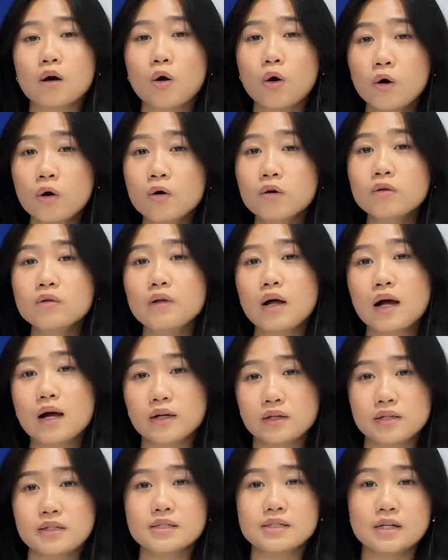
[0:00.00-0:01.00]
a whole
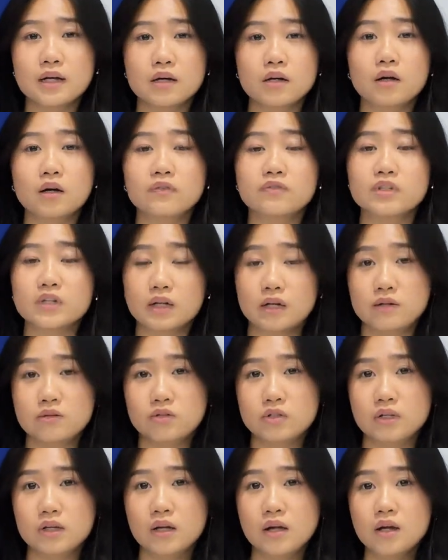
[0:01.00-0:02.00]
other side of the
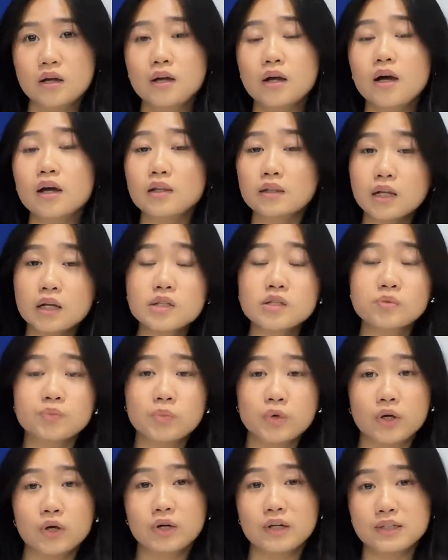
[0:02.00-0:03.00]
country. And let's
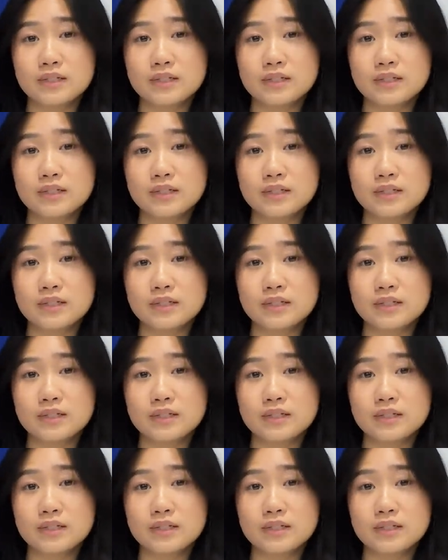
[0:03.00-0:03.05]
be